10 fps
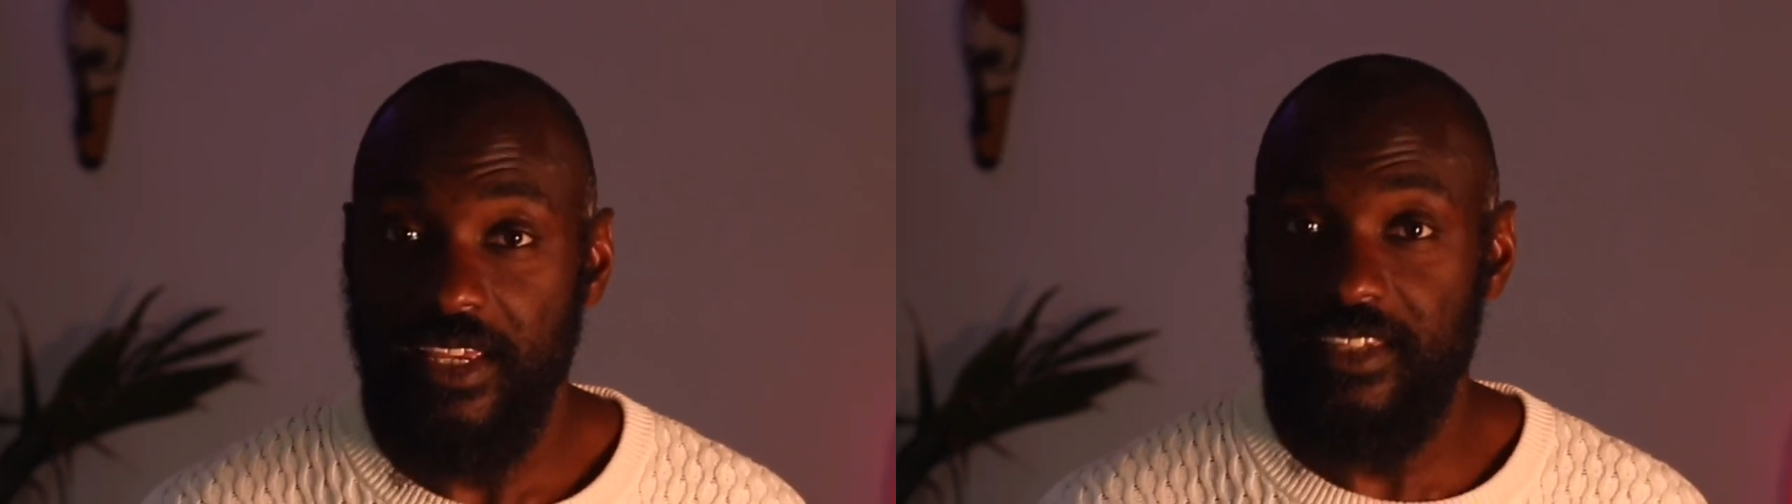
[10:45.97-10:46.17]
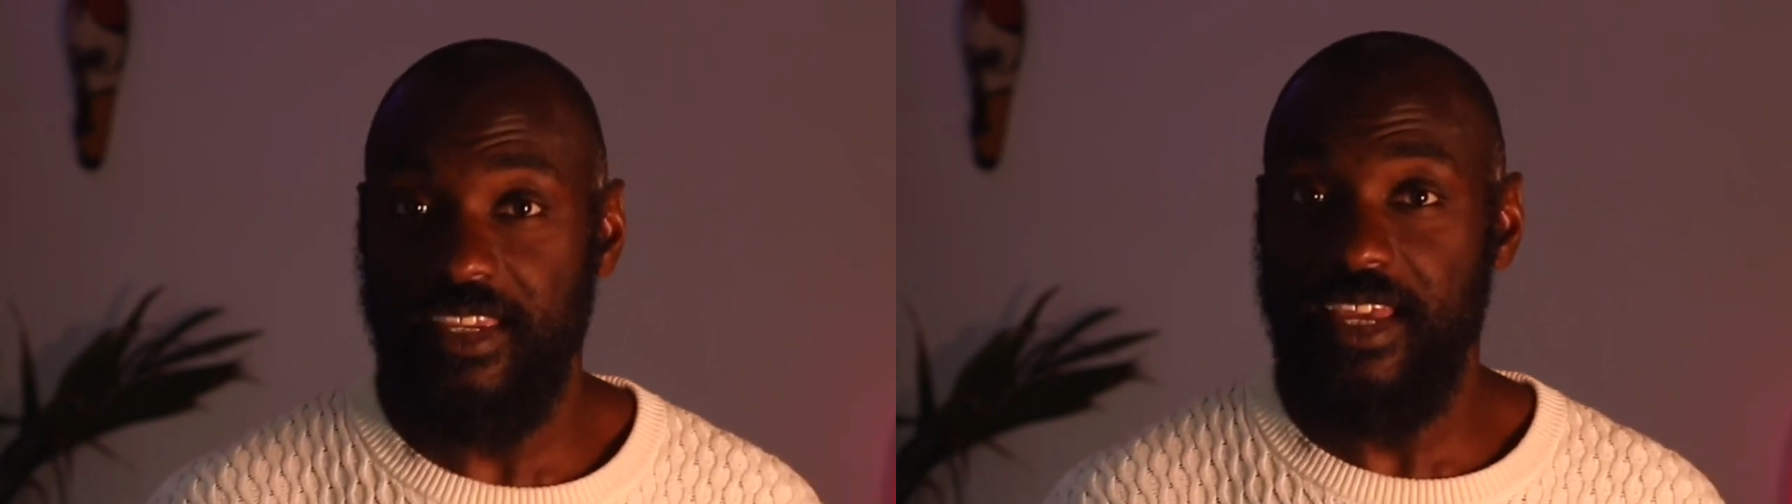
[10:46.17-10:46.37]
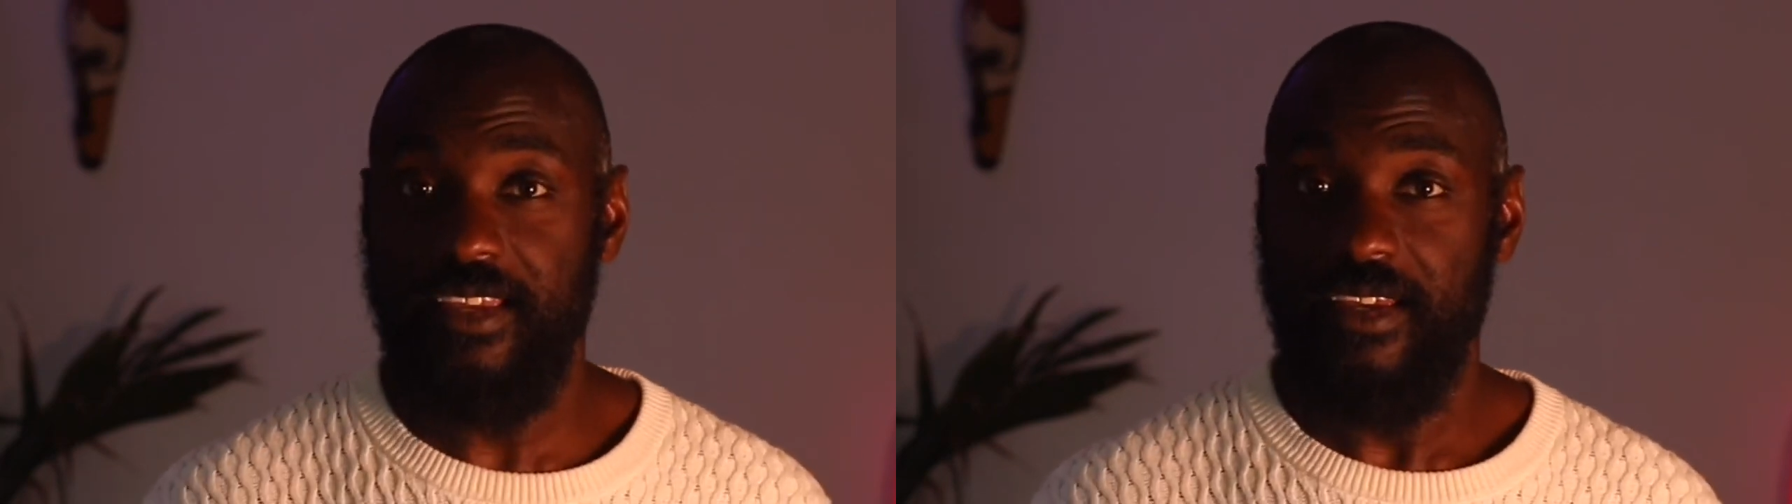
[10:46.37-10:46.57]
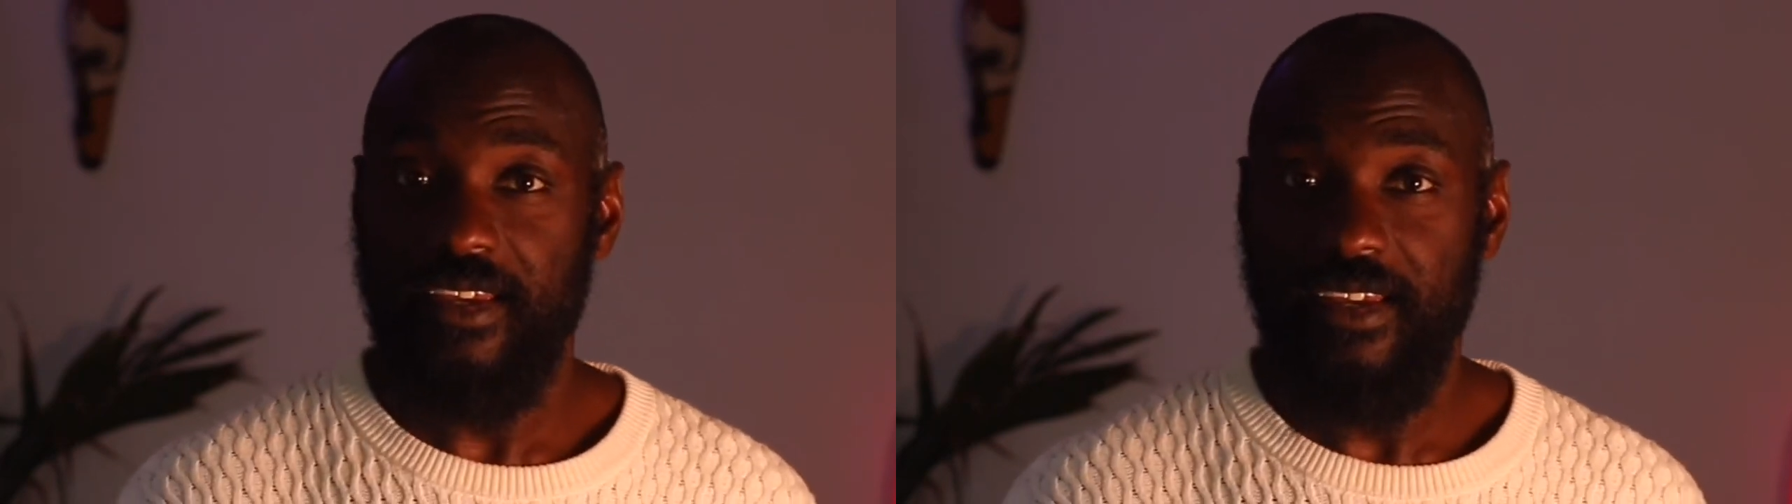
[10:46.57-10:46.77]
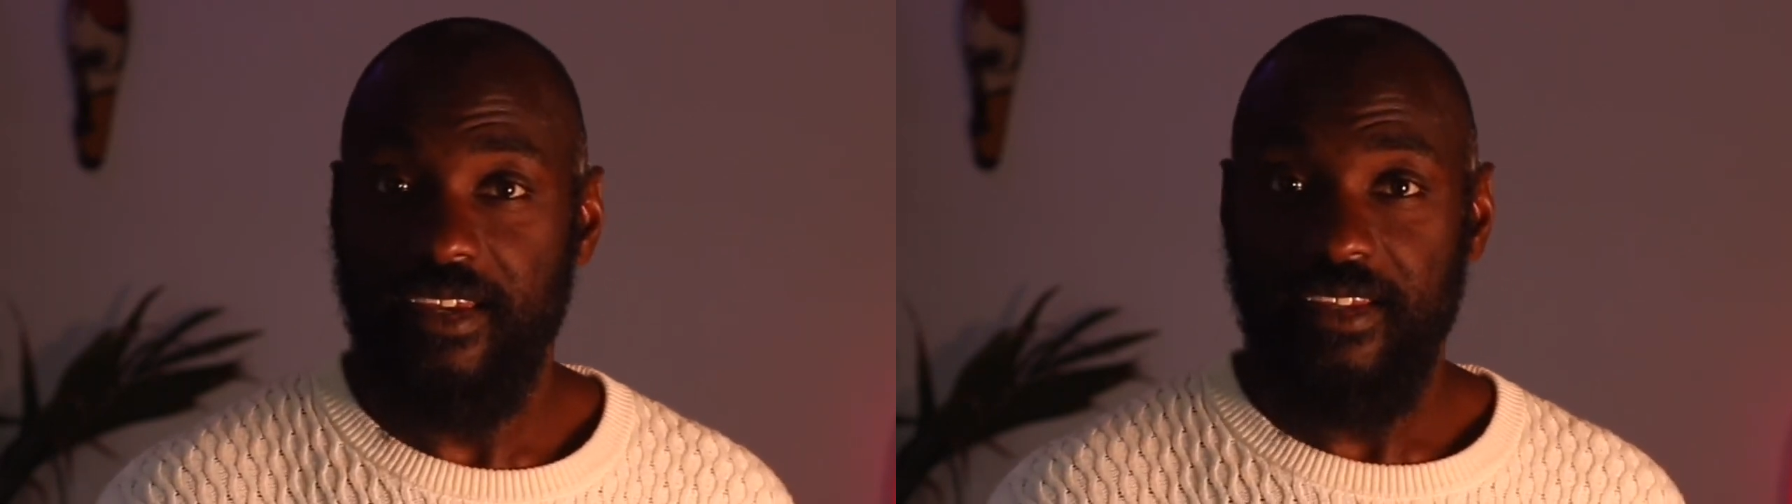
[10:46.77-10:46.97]
You see,
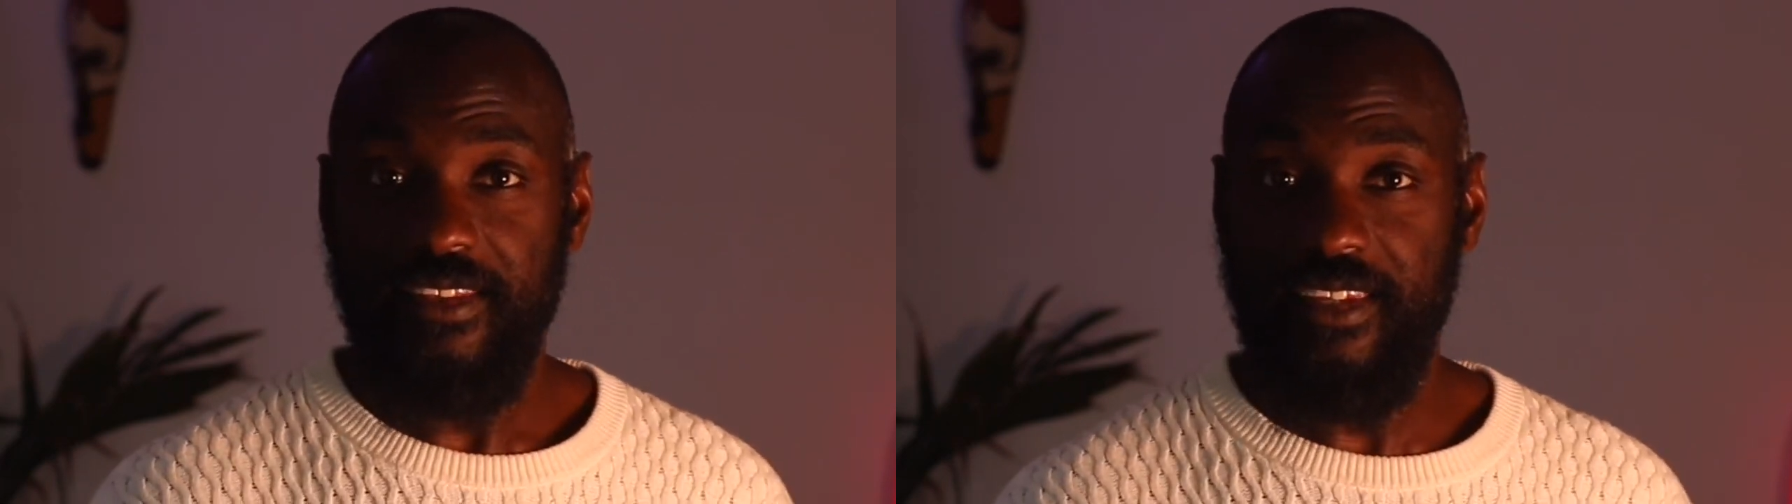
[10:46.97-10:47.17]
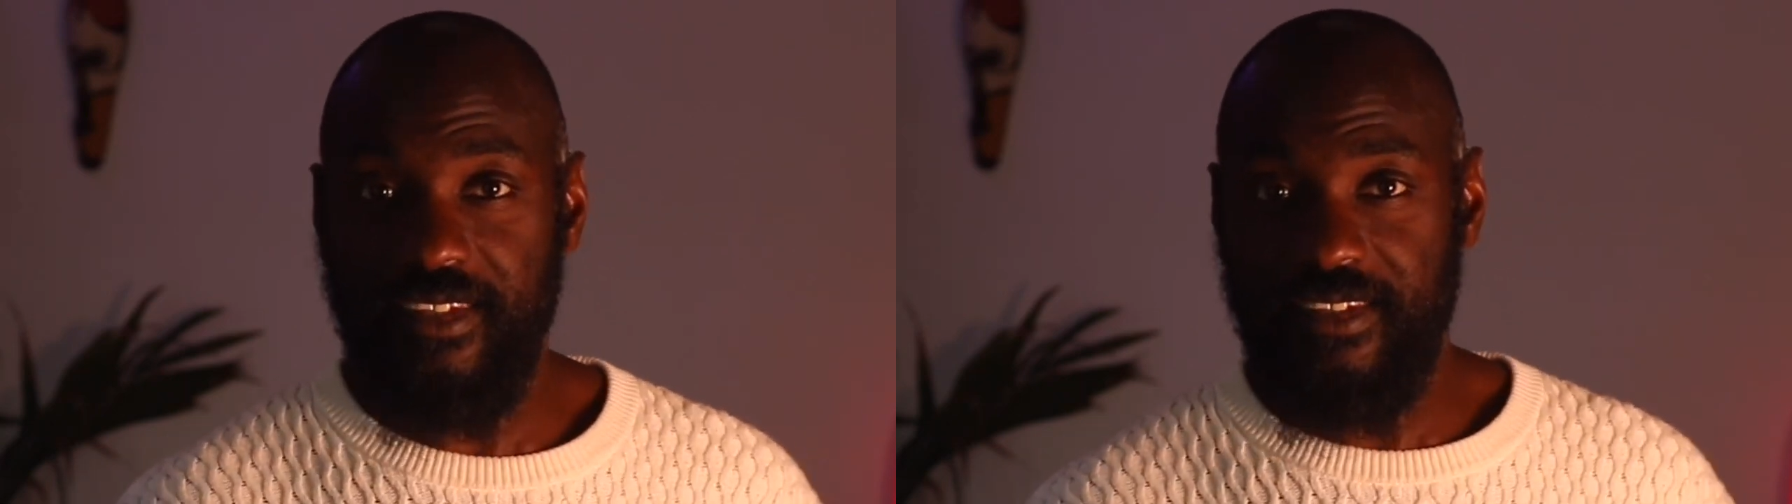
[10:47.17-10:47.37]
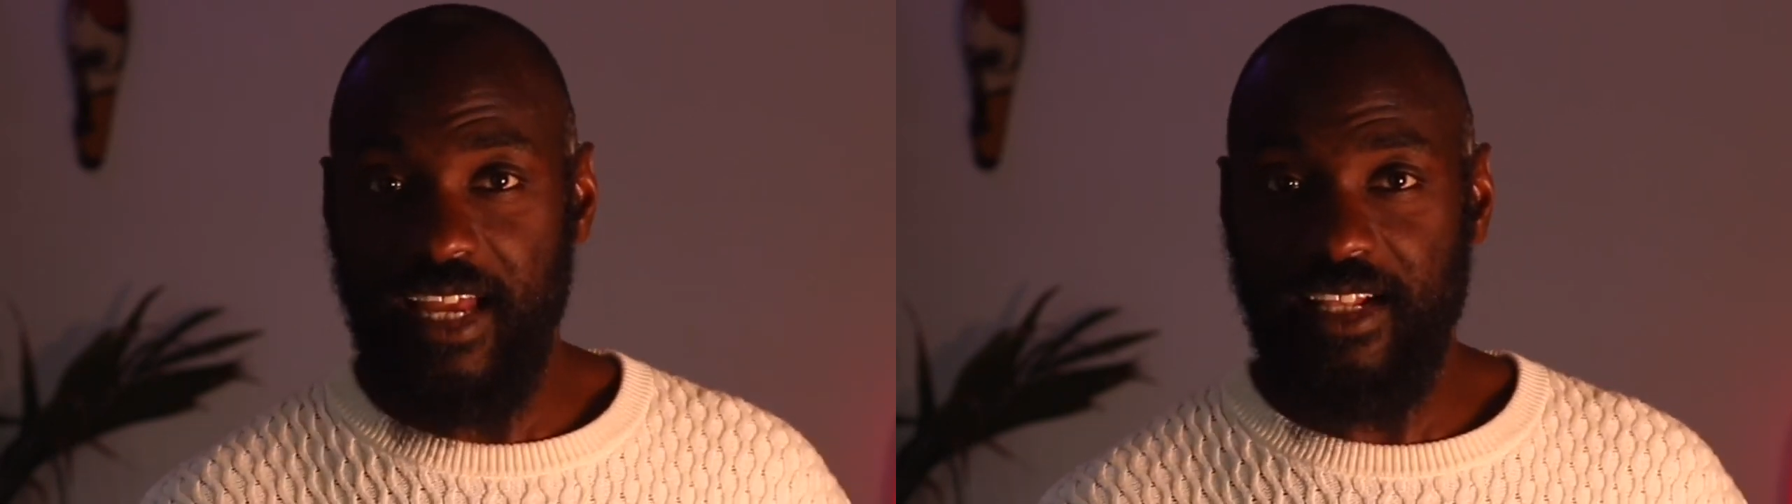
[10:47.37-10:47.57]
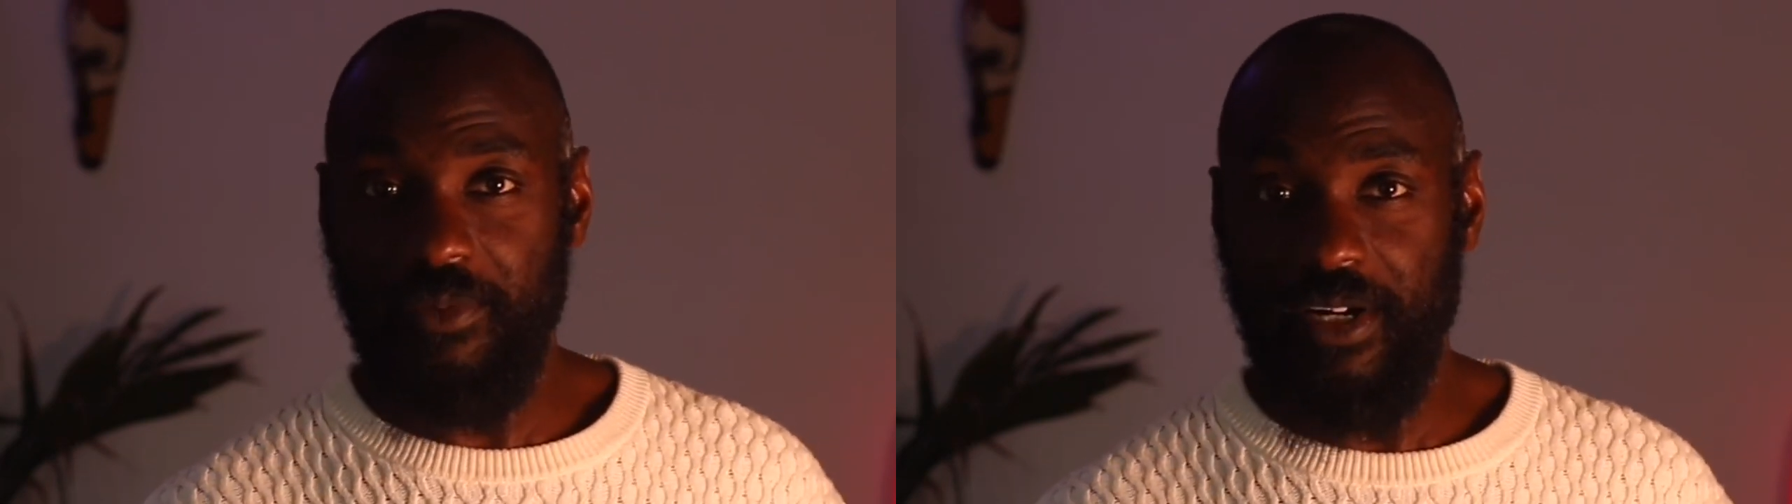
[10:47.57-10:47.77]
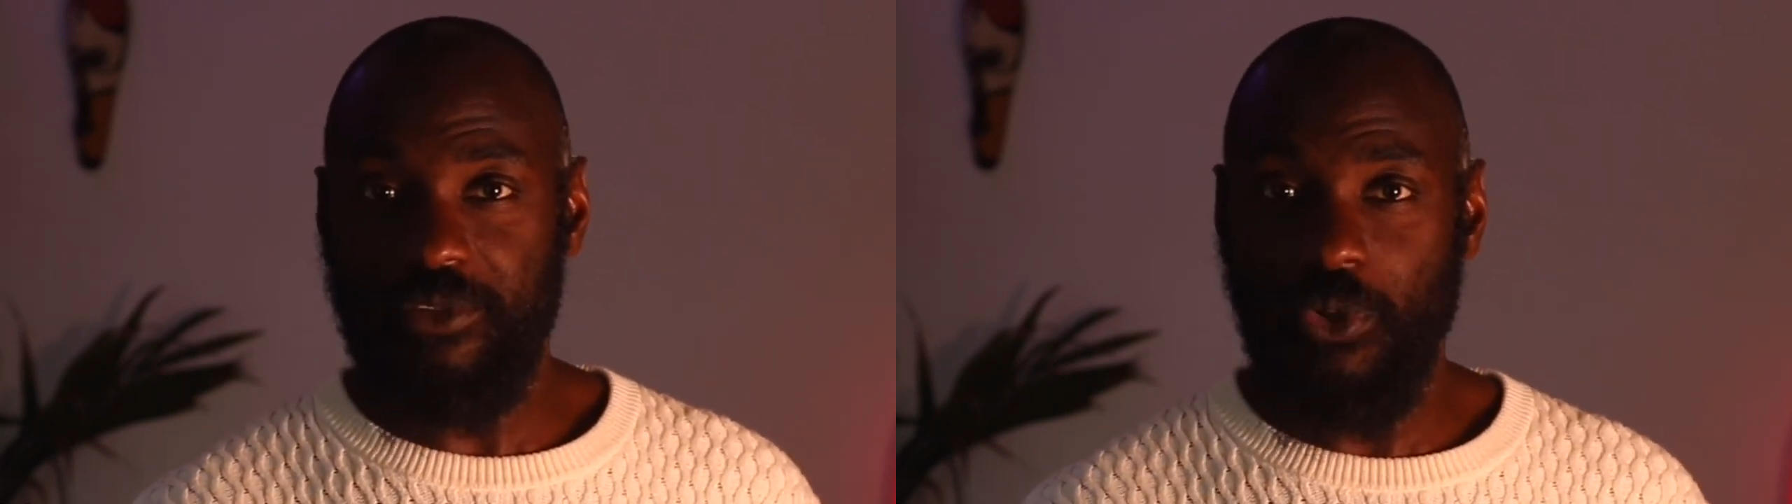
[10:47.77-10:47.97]
this is exactly
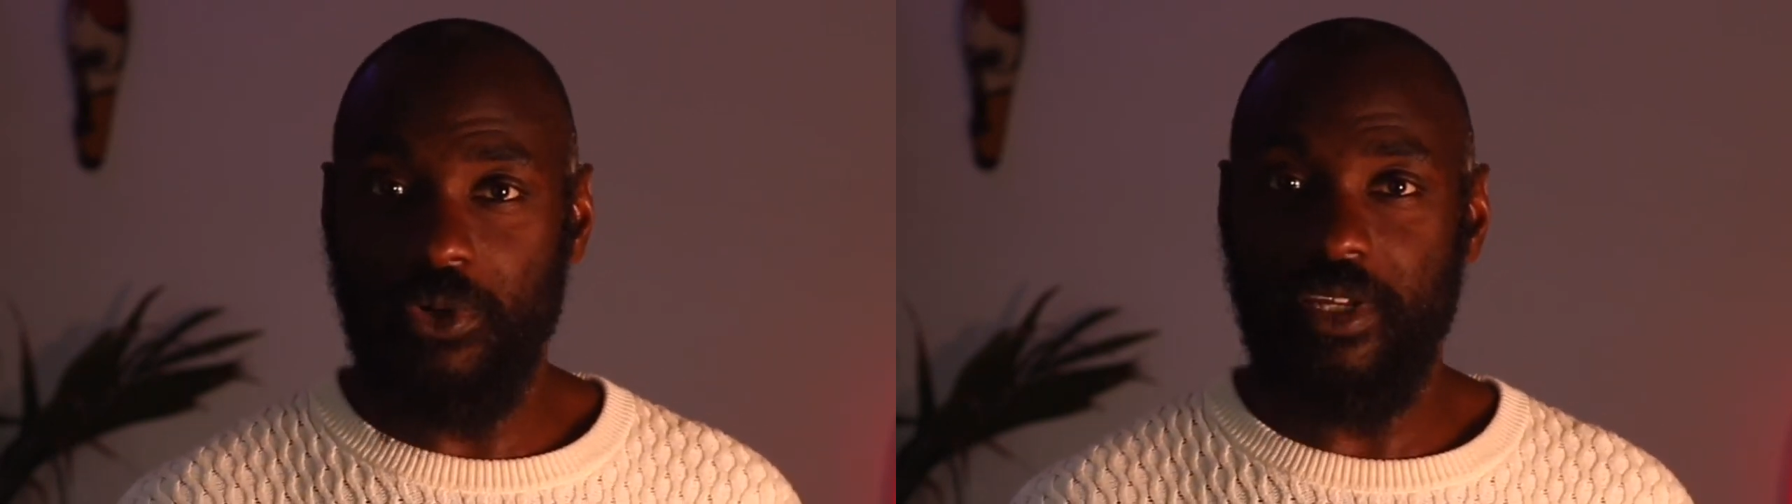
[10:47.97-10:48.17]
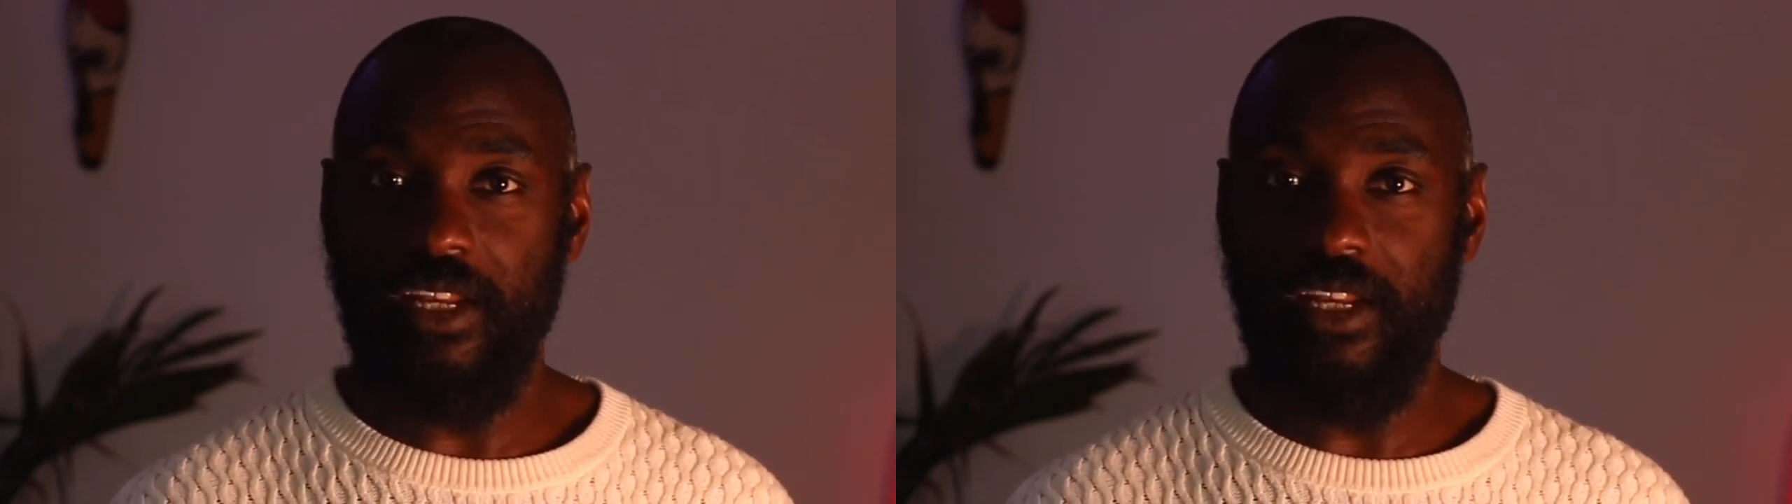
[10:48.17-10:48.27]
what I'm talking